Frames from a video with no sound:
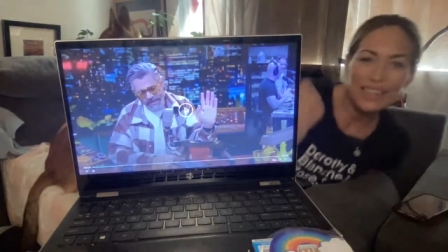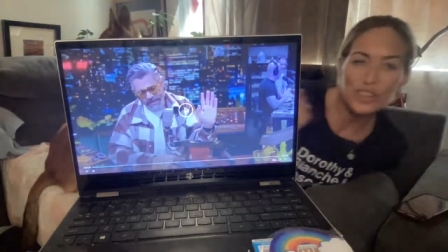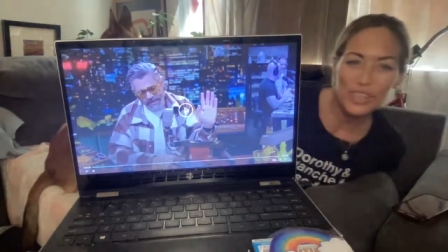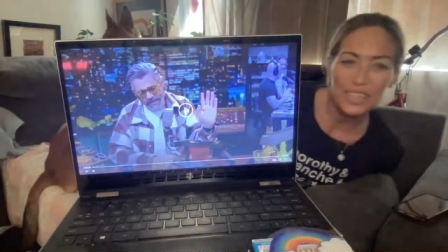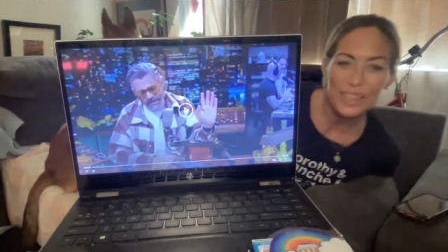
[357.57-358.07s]
like
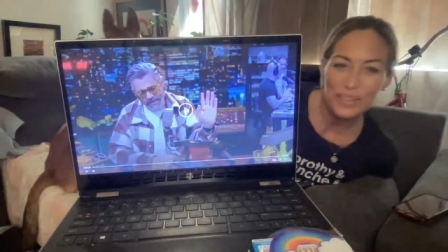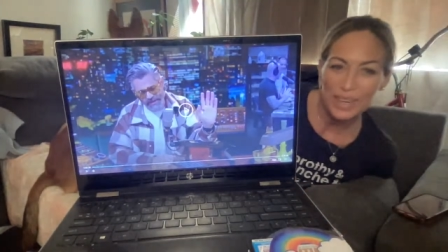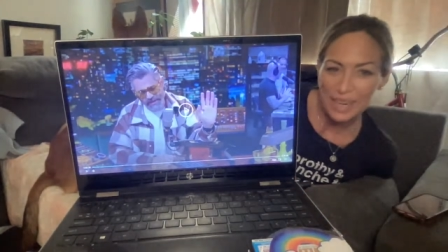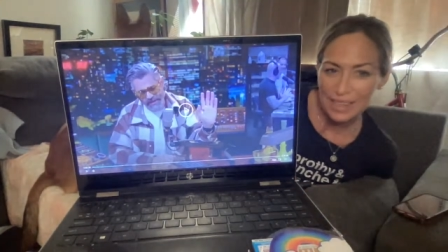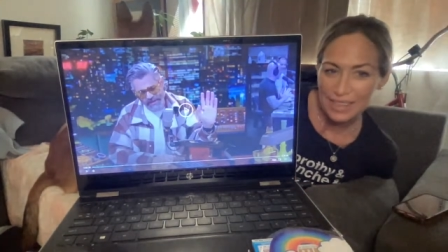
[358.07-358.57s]
chilling
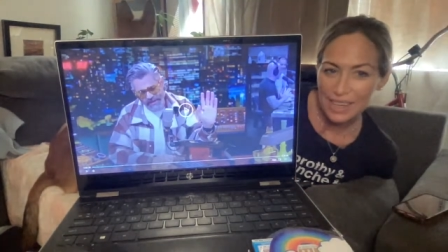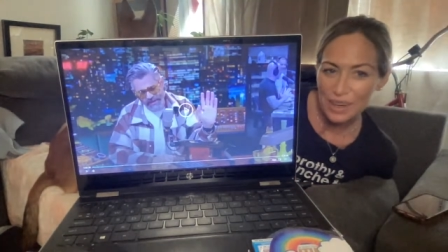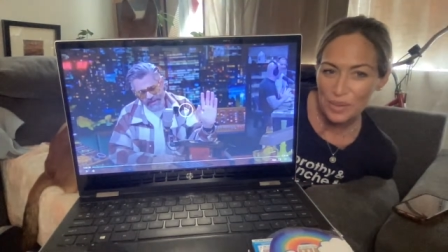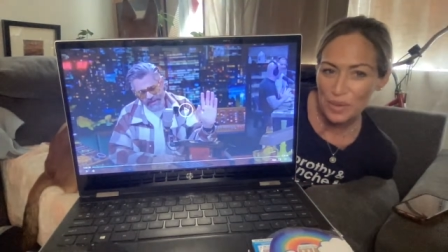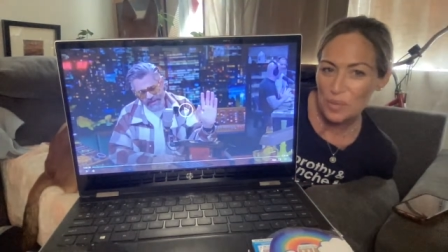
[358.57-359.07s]
right outside
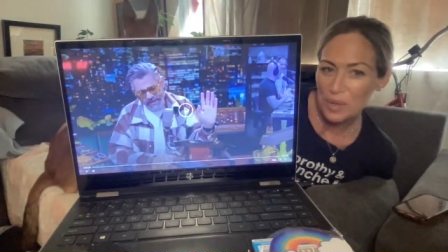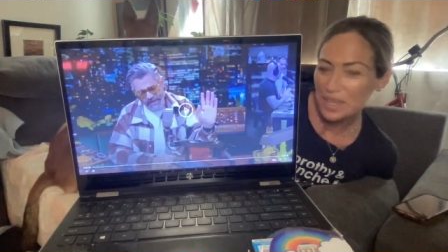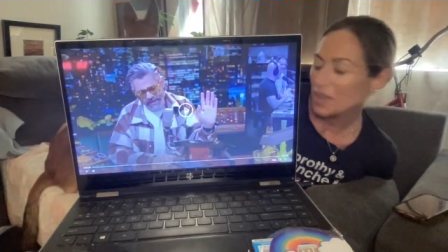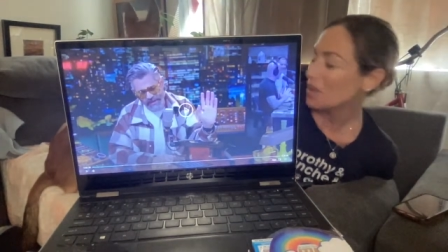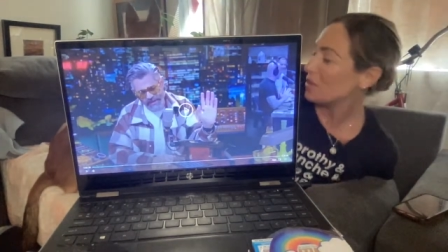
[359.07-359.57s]
of our
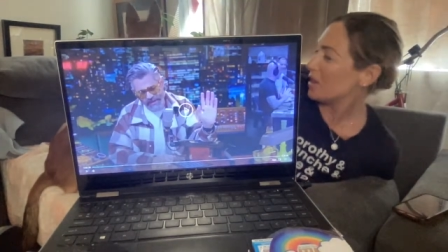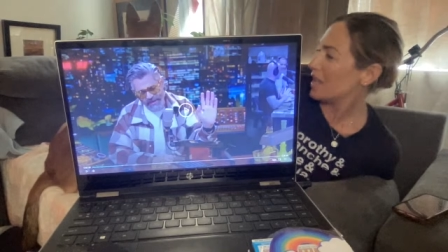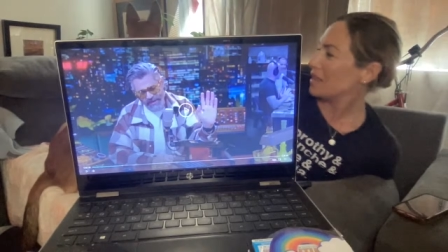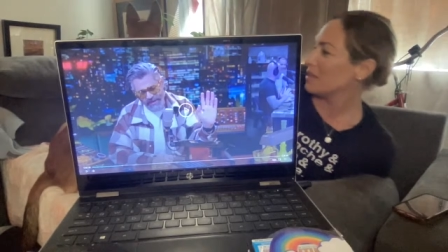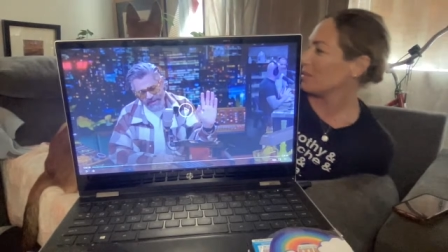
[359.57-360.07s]
window,
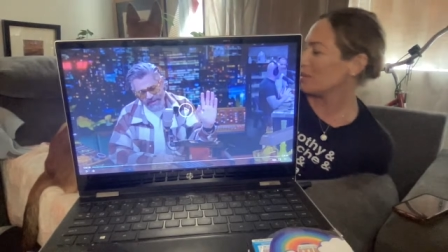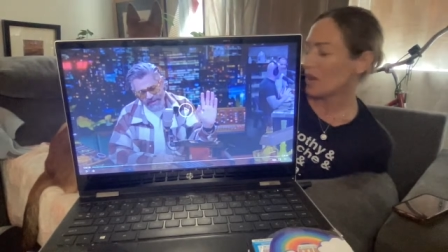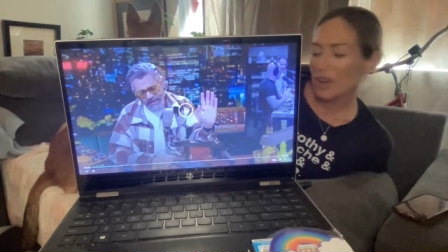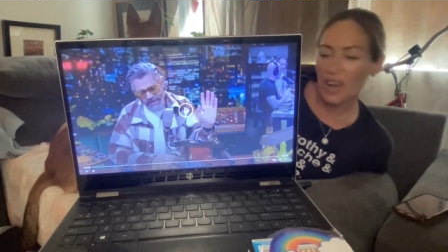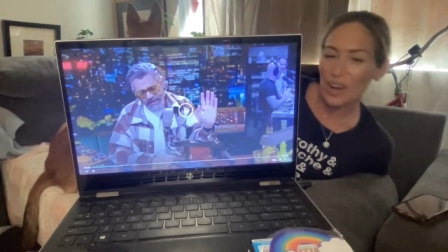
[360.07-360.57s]
and
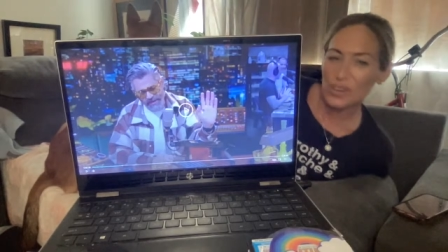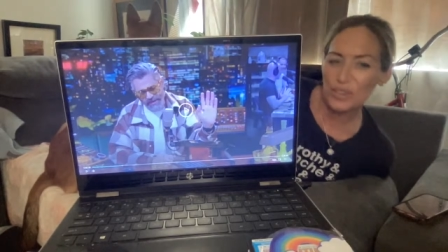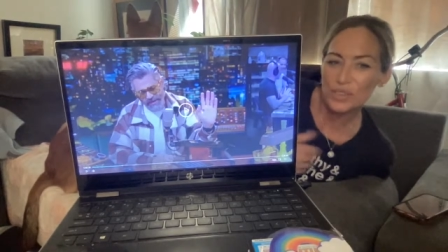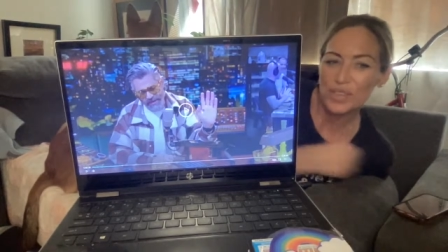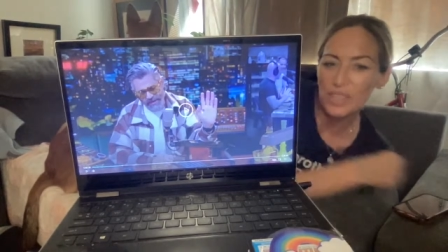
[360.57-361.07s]

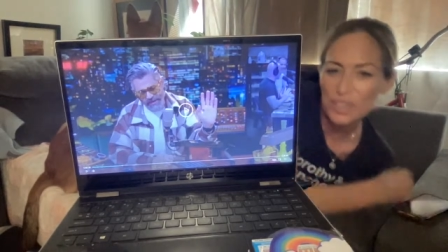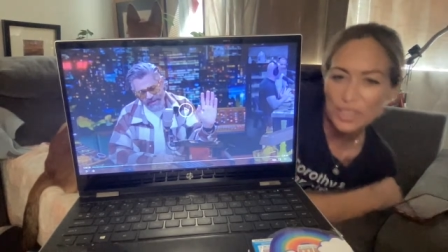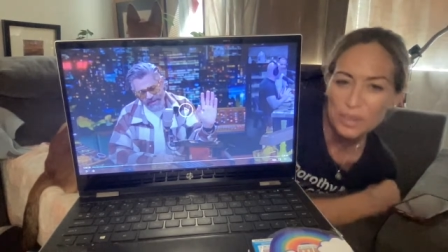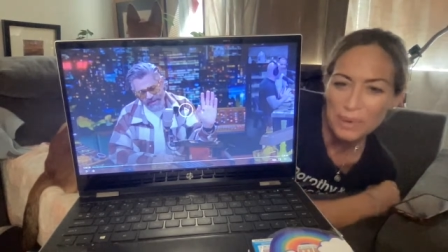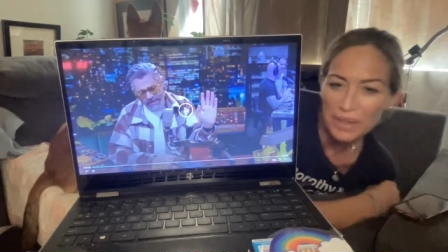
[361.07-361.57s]
Hondo's not
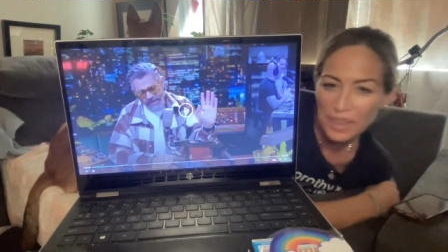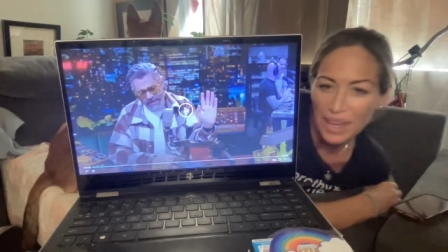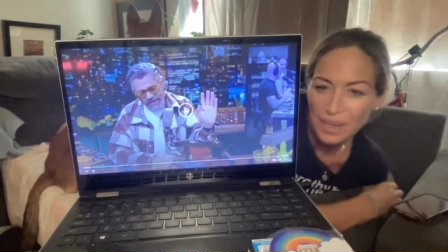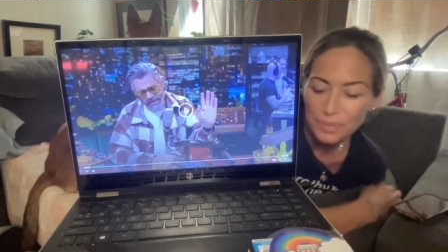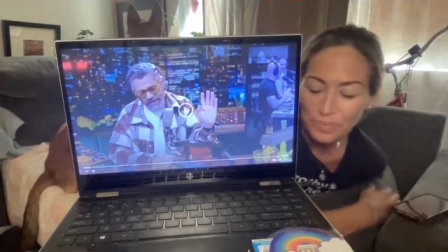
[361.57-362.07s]
chill about
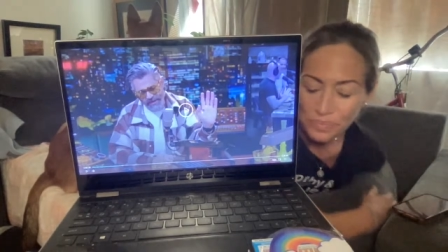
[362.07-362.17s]
that.